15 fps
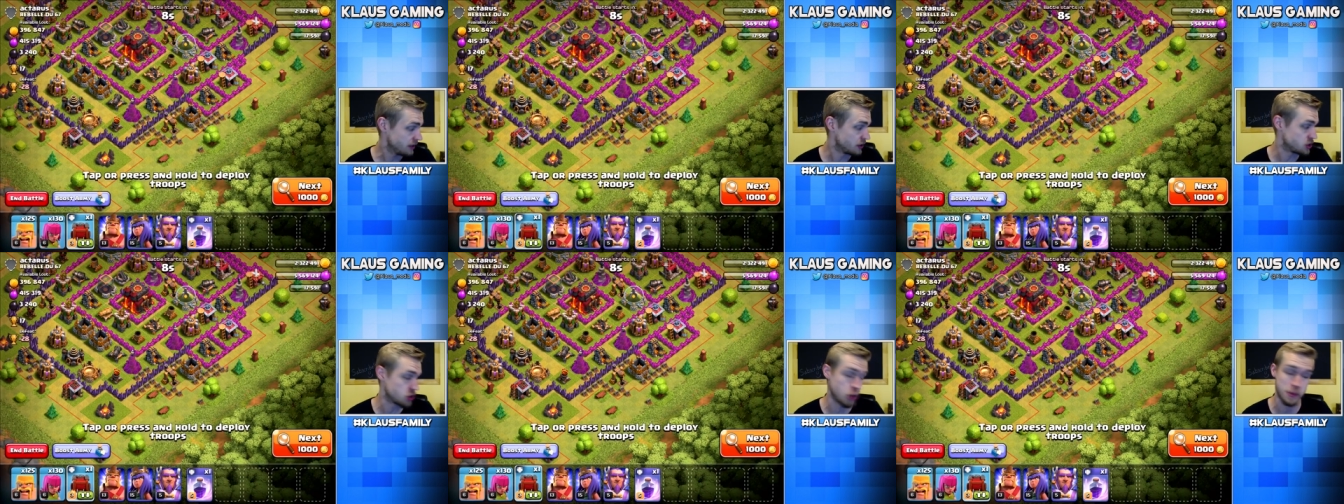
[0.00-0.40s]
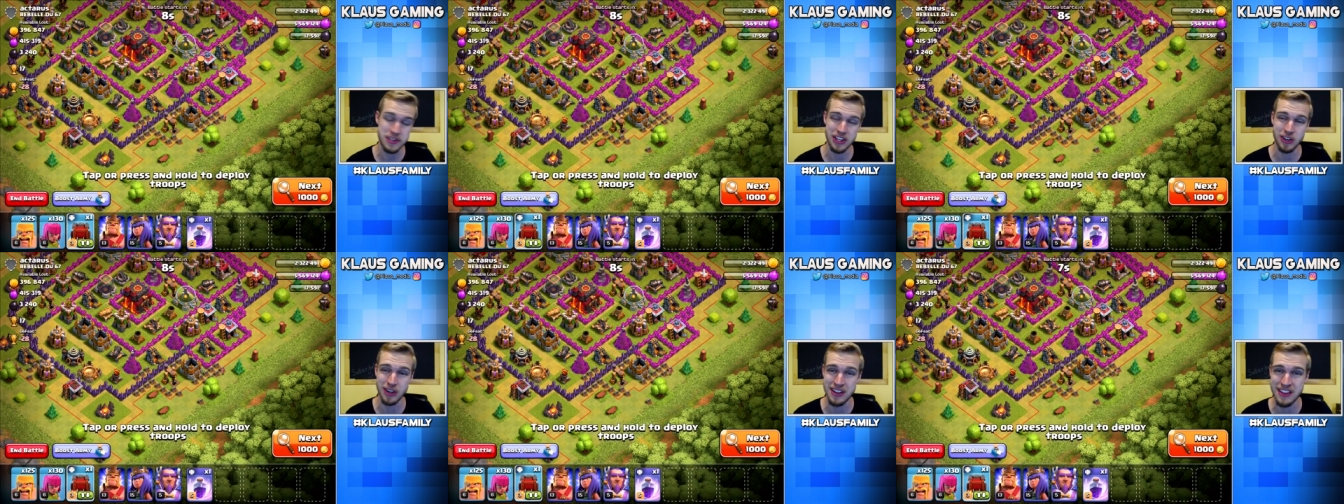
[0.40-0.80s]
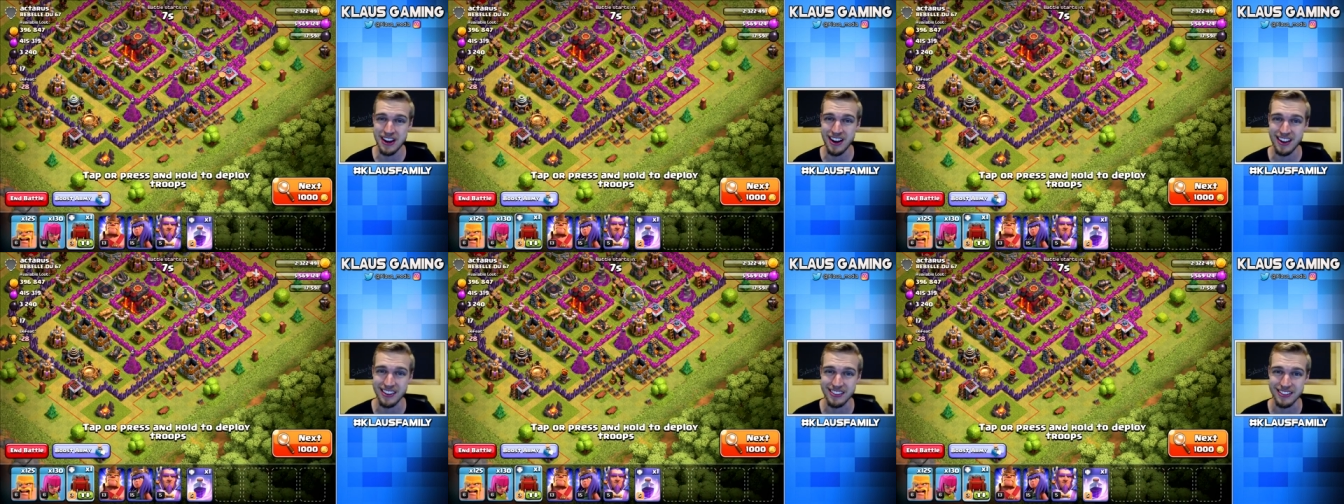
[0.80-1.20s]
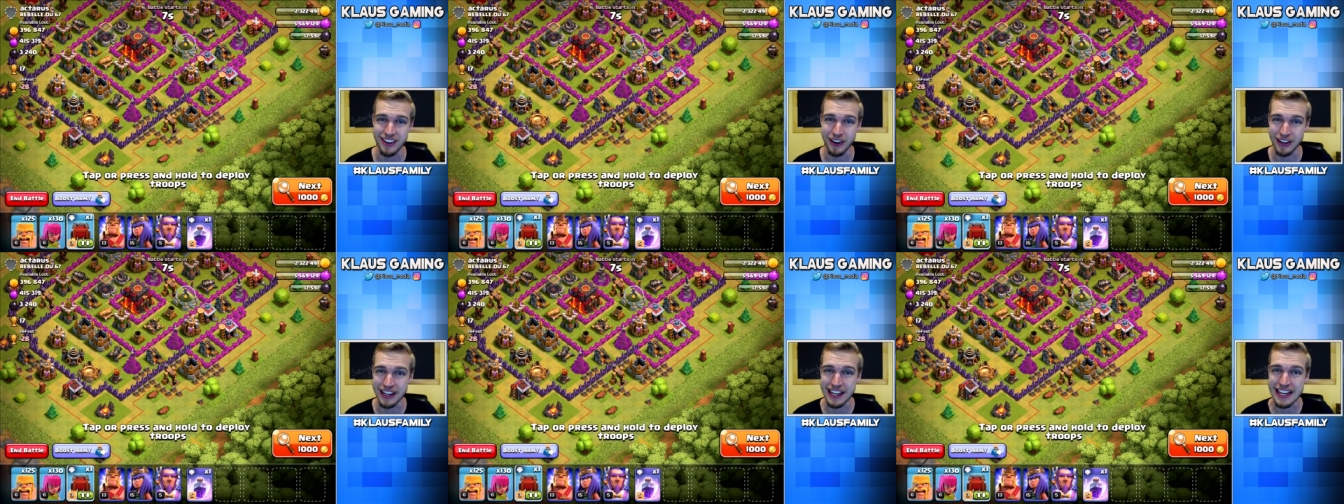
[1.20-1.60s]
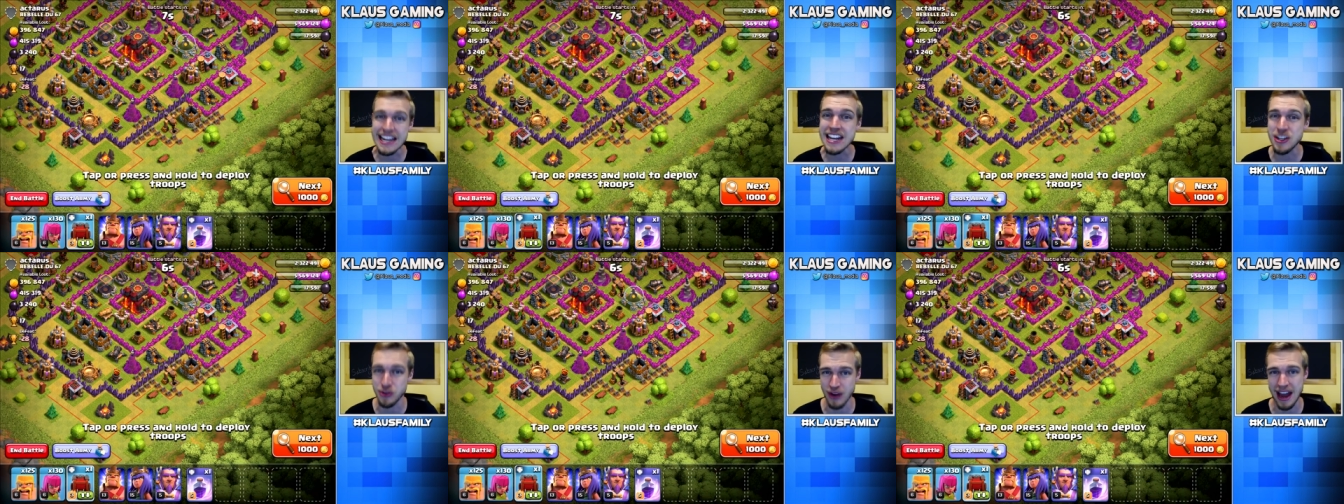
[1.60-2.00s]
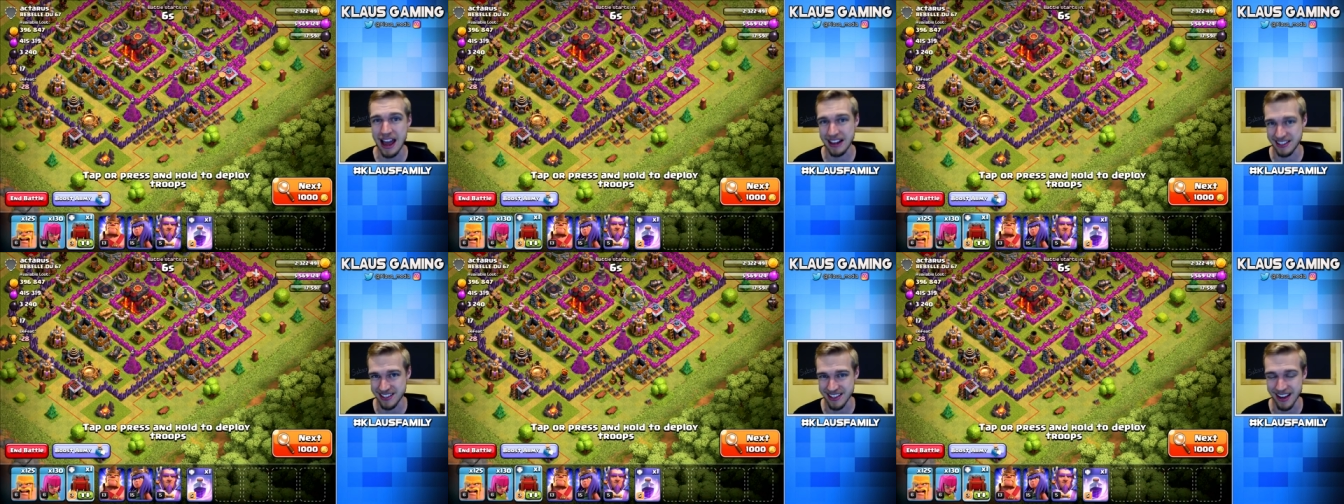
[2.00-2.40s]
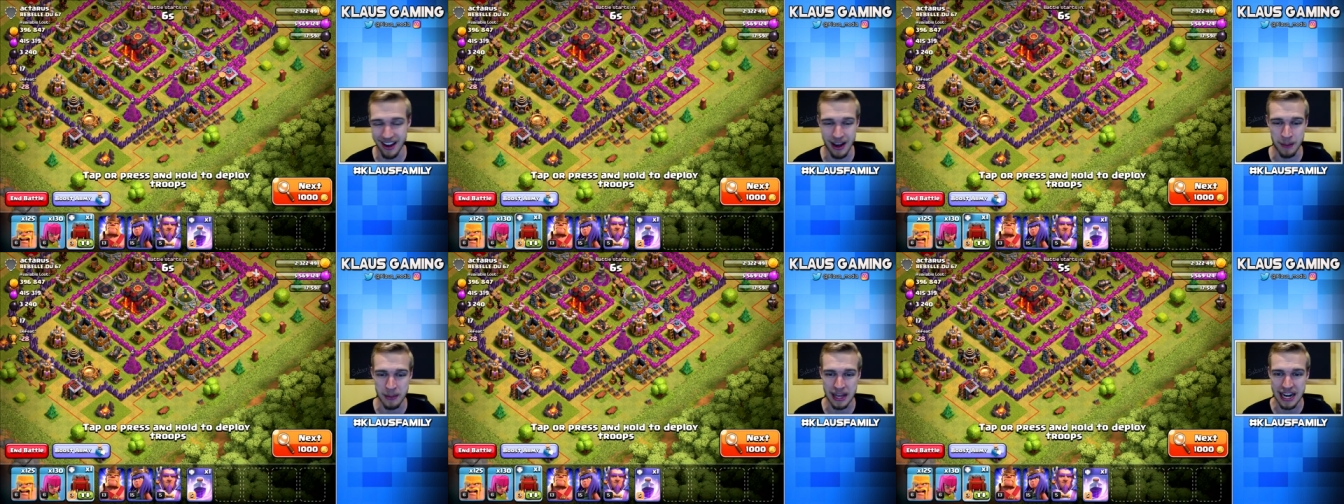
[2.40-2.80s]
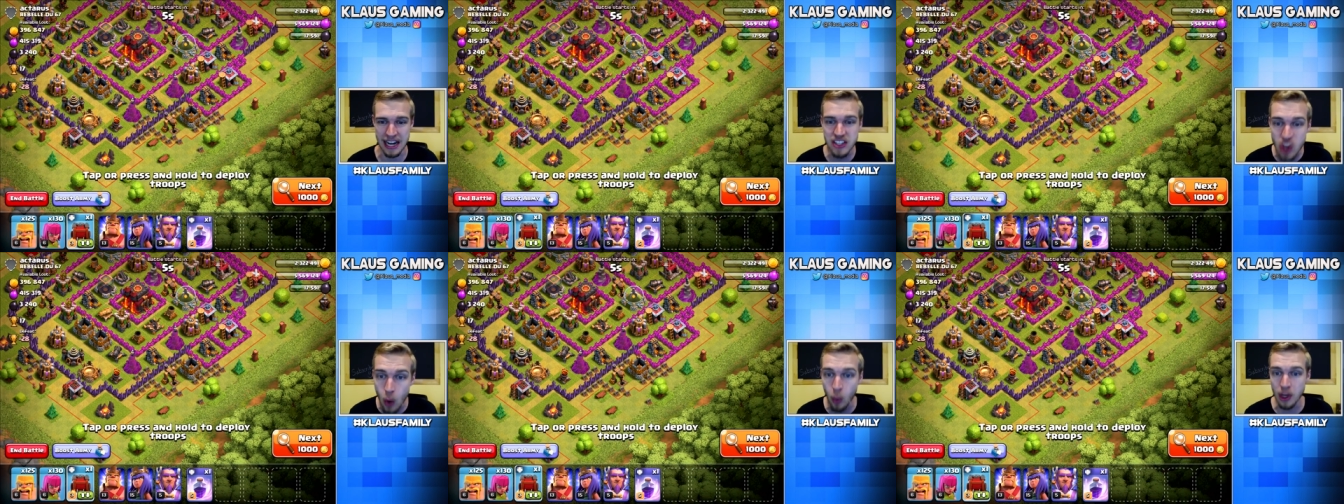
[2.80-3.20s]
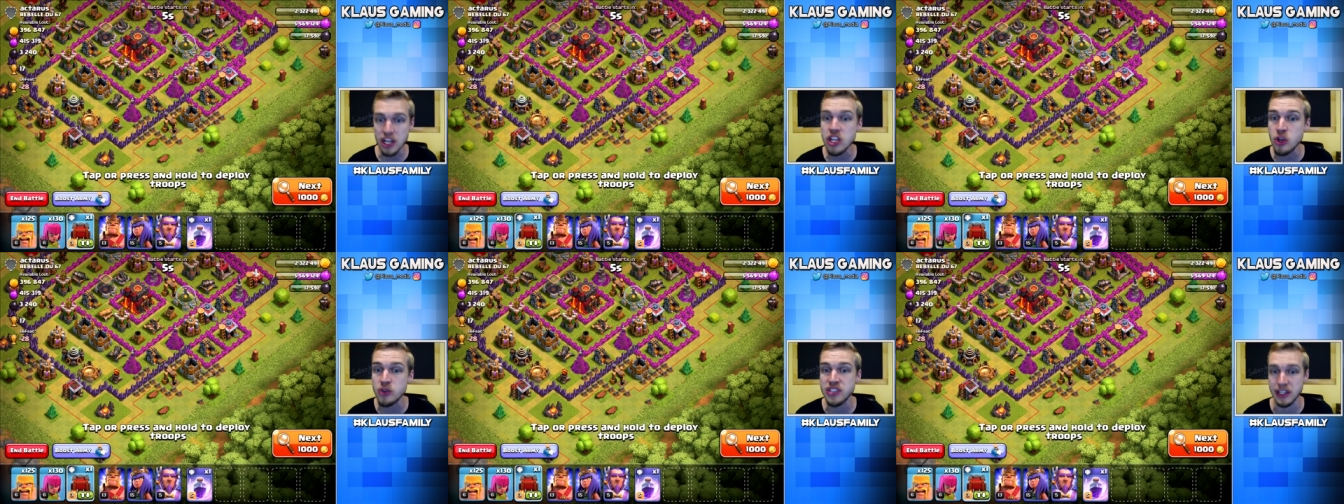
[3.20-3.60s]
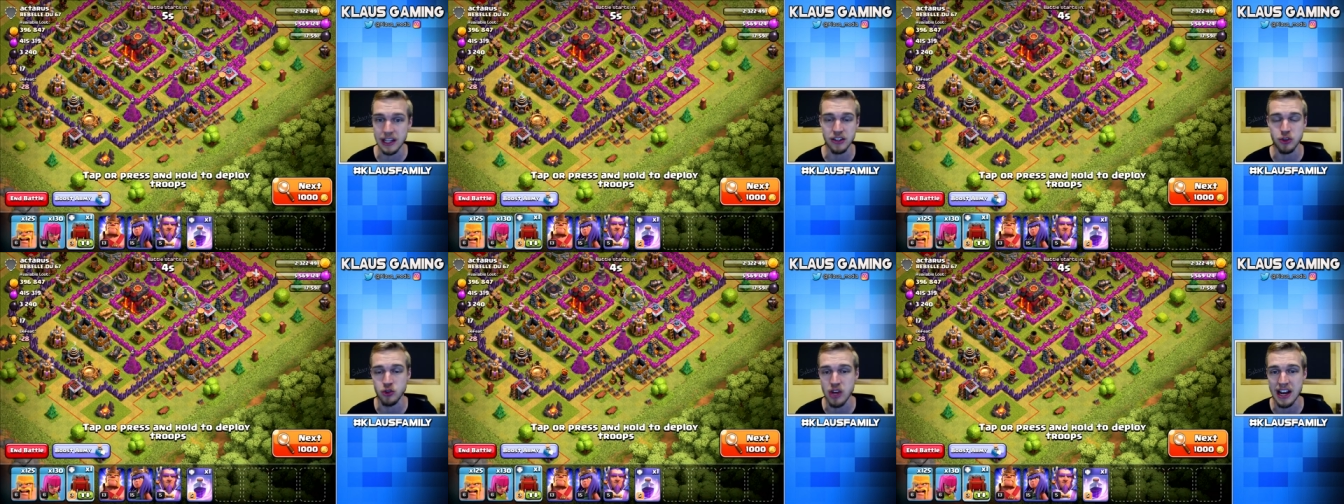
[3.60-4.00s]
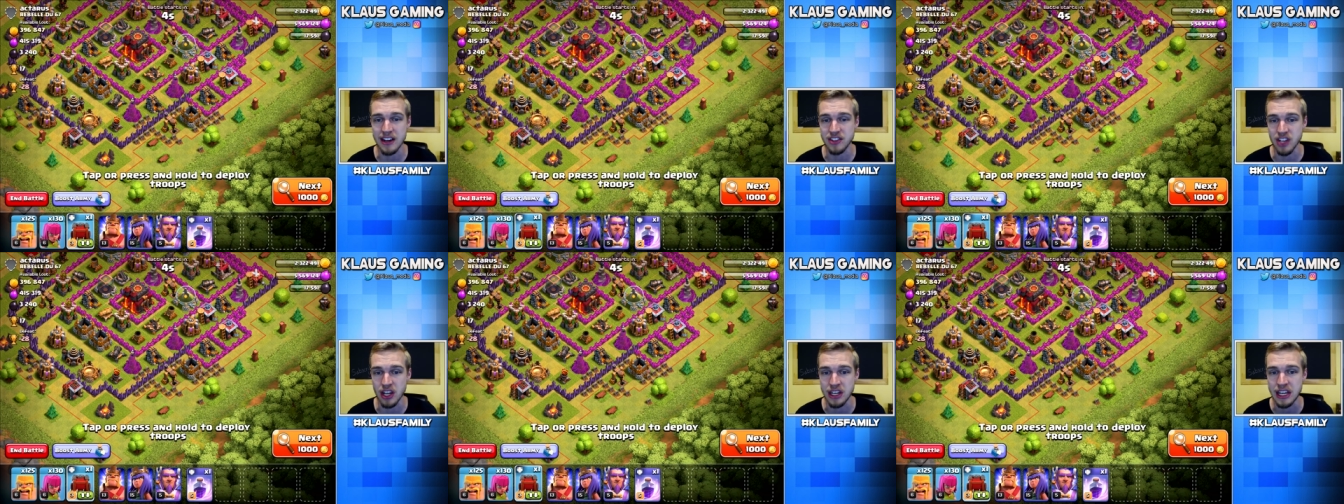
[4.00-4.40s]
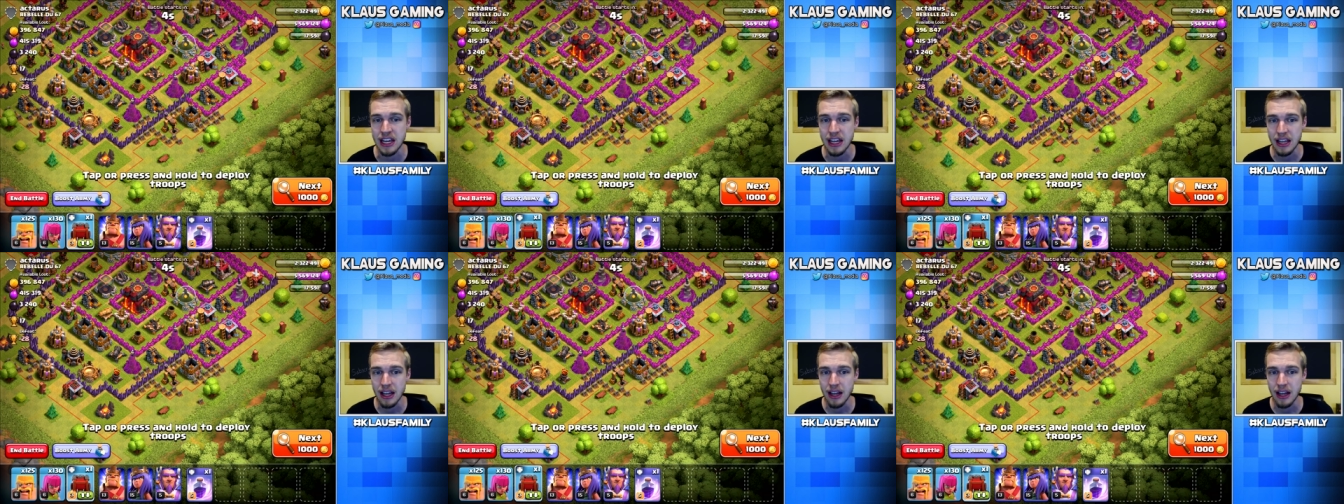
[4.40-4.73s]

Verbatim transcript: The troops that are in there are E-drags, um, and I don't want to use Electro Dragons on.